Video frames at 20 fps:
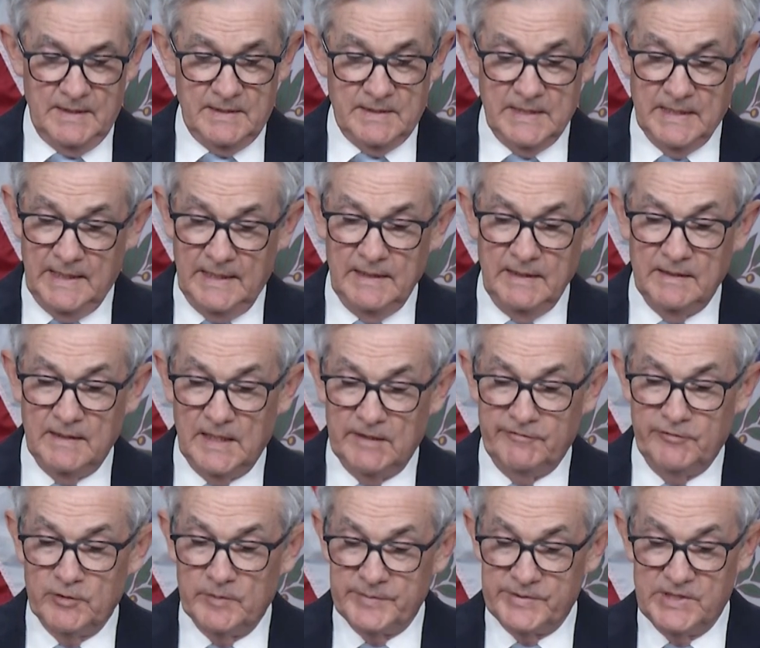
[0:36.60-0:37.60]
Today, the
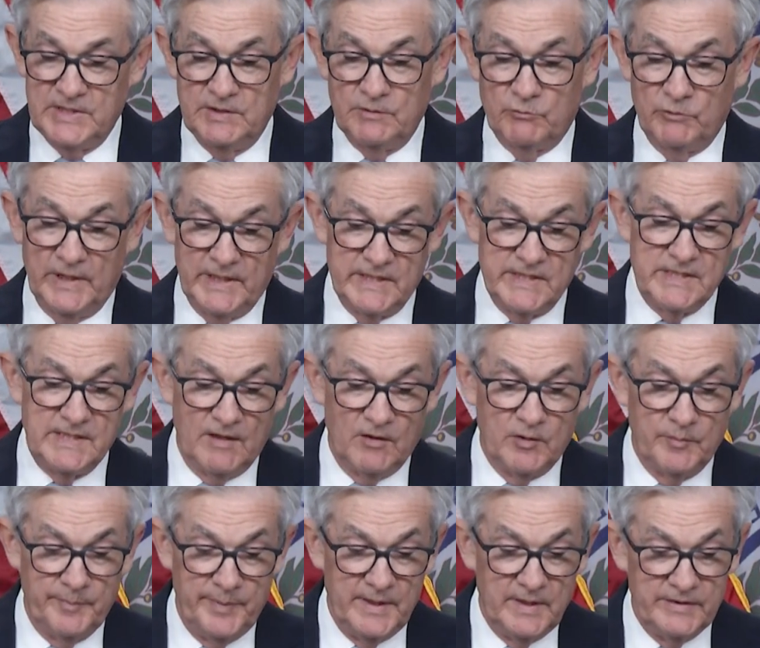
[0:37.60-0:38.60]
F O M C raised
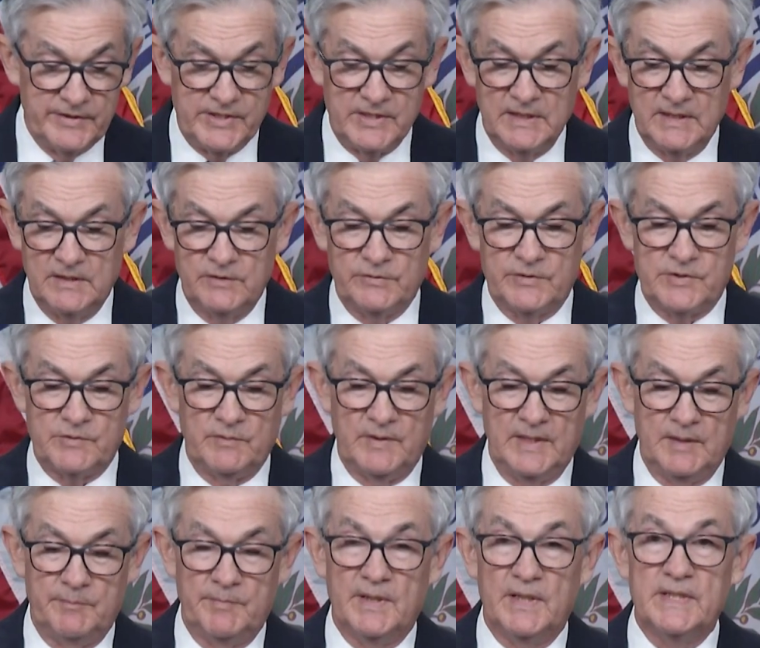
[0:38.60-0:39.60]
our policy interest
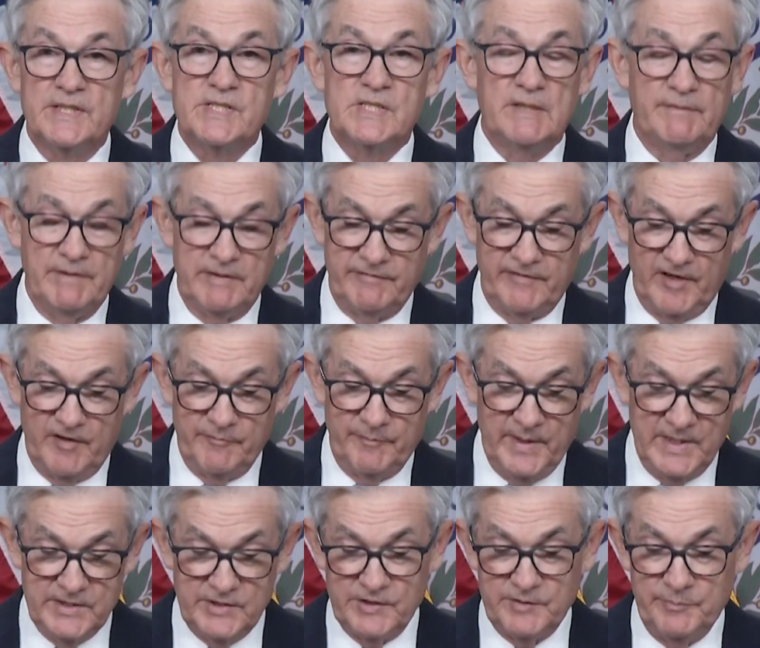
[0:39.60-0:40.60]
rate by seventy-five
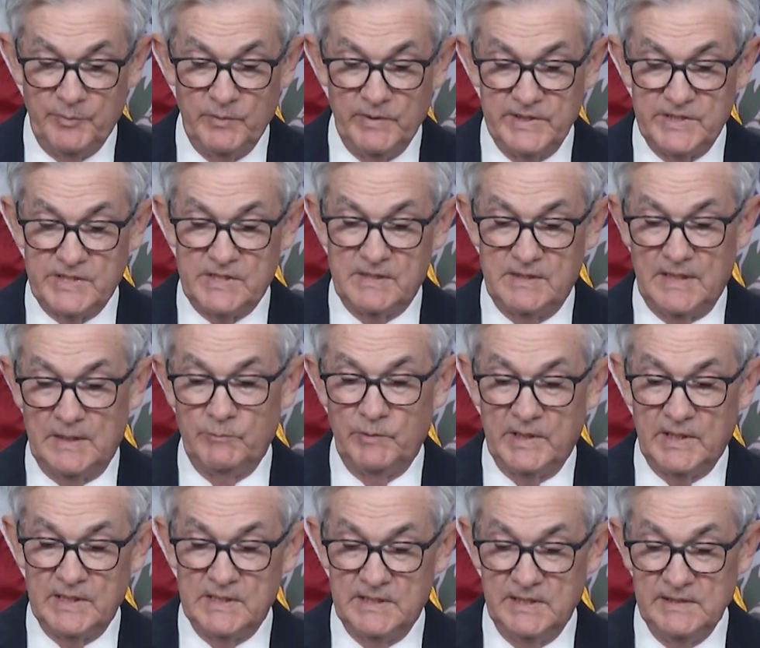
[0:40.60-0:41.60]
basis points, and we
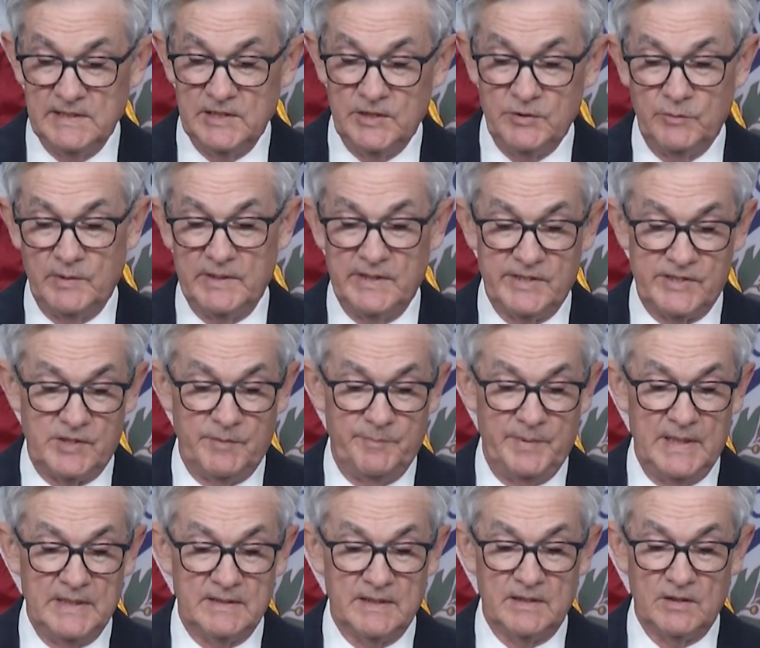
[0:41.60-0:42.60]
continue to
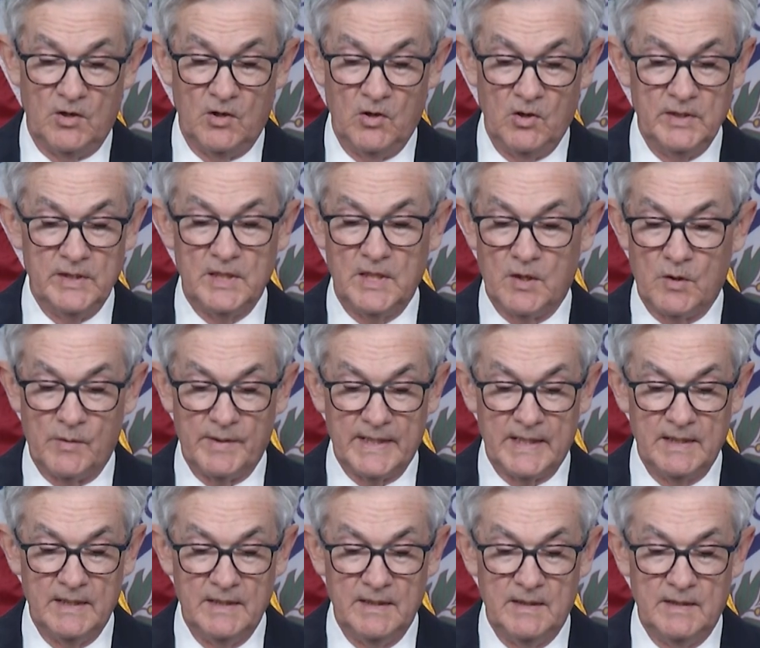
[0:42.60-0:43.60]
anticipate that
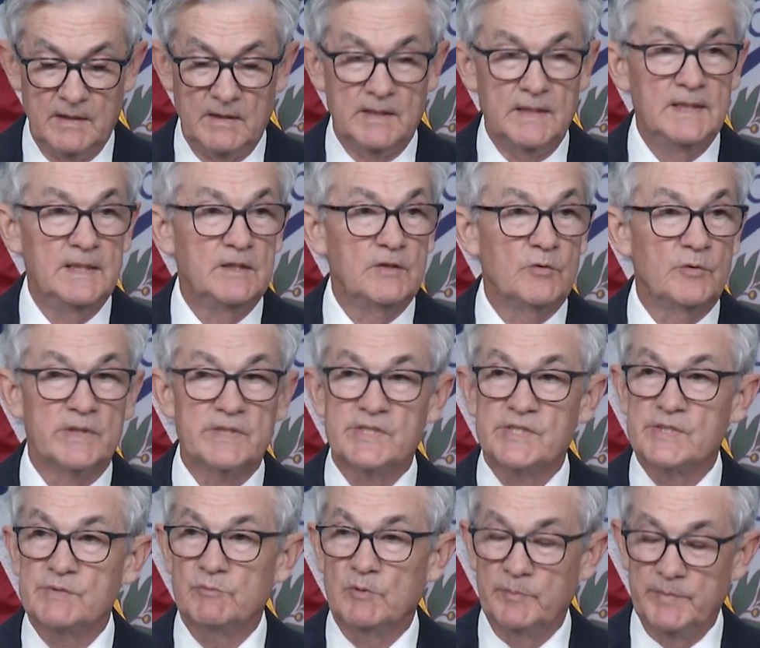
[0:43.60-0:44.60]
ongoing
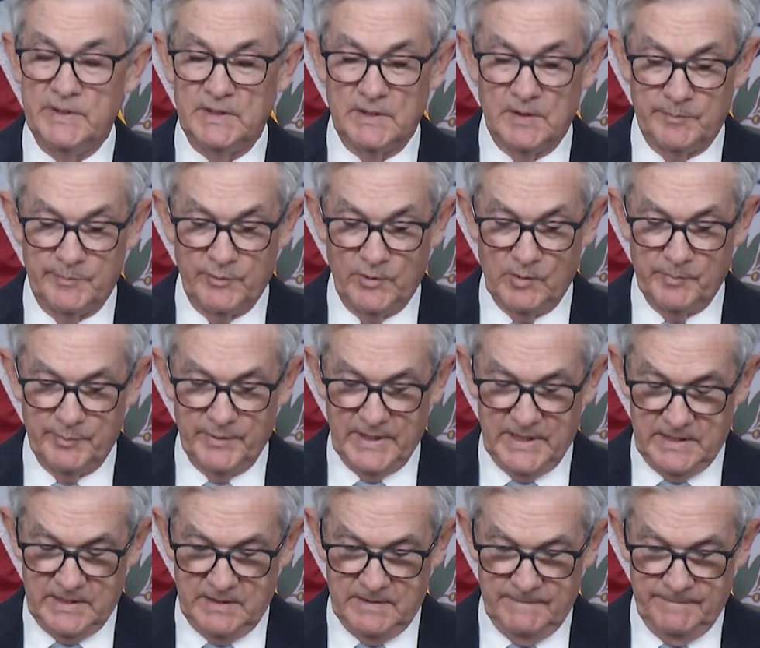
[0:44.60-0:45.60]
increases will be
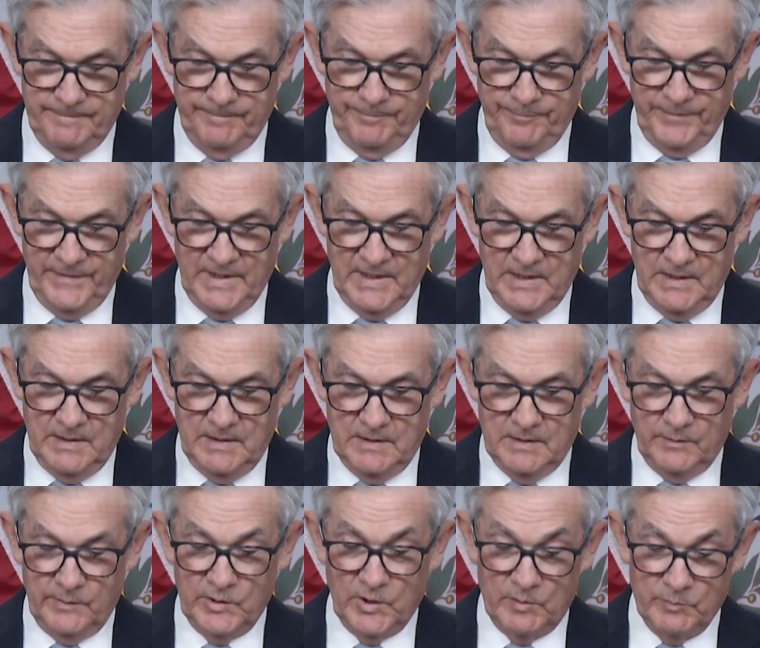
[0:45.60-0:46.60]
appropriate.
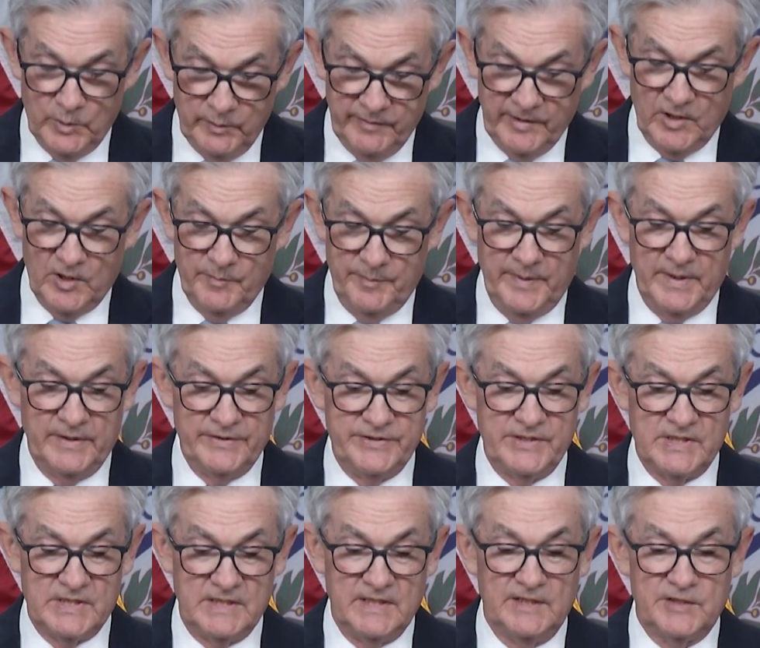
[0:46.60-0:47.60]
We are moving our
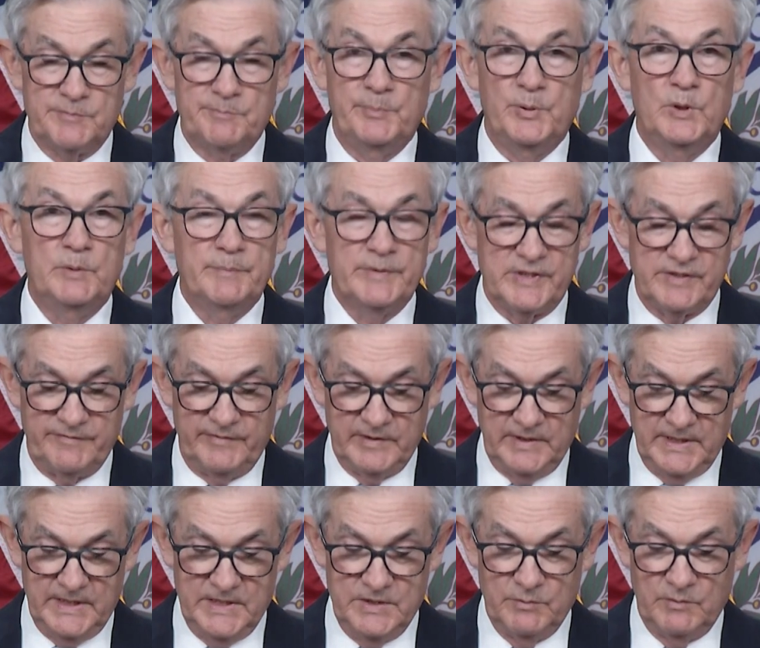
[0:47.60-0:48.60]
policy stance
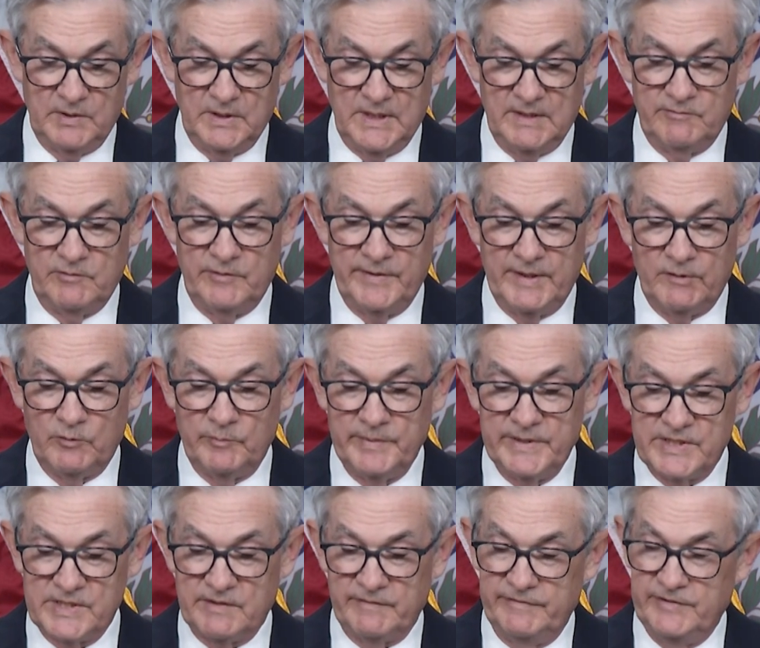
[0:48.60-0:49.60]
purposefully to a level that will
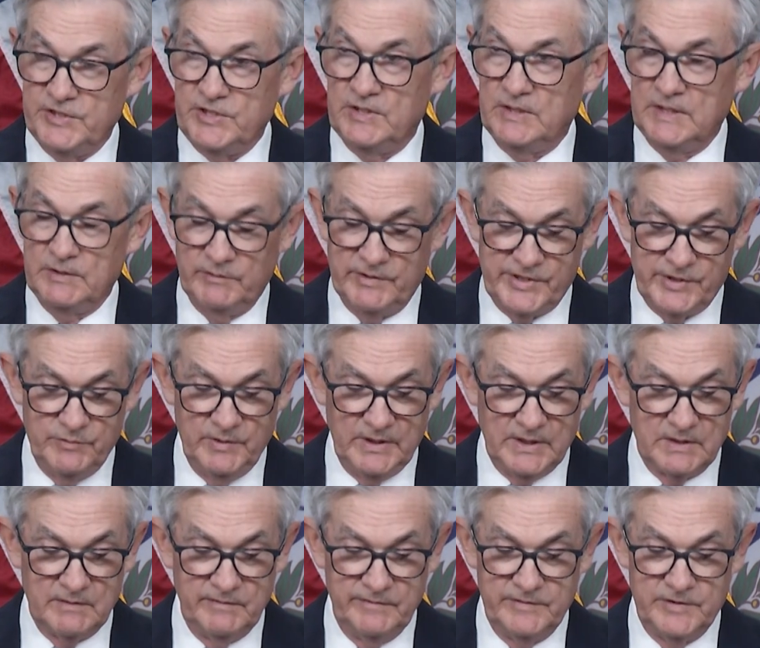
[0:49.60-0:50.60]
be sufficiently
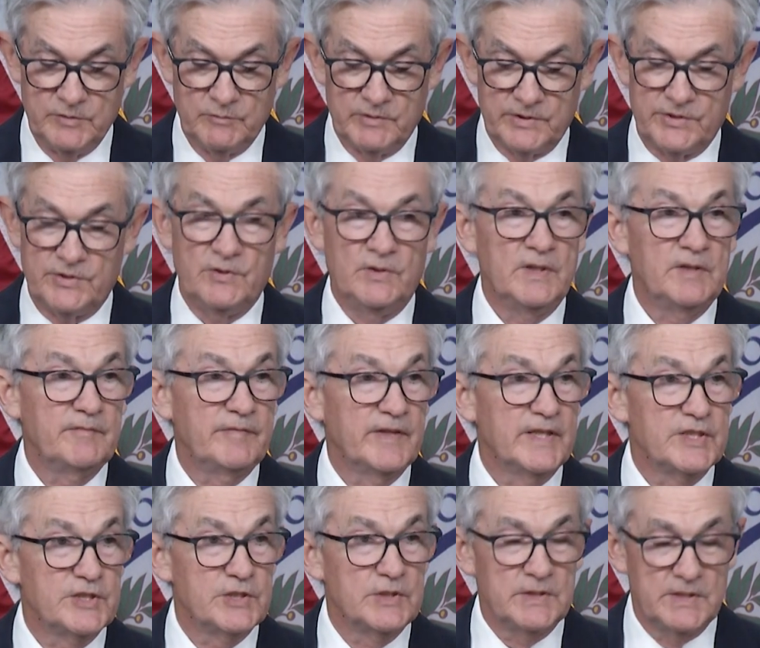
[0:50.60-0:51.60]
restrictive to return
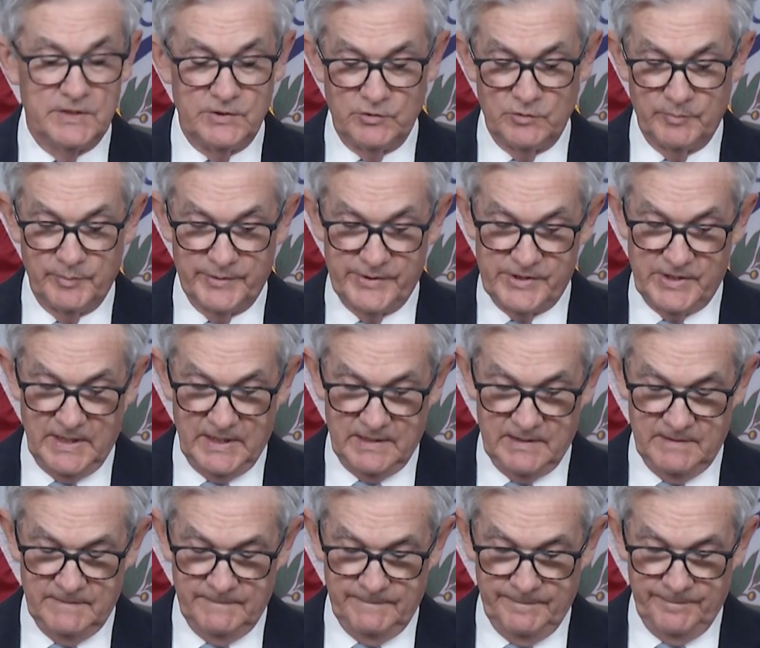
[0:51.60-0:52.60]
inflation to two percent.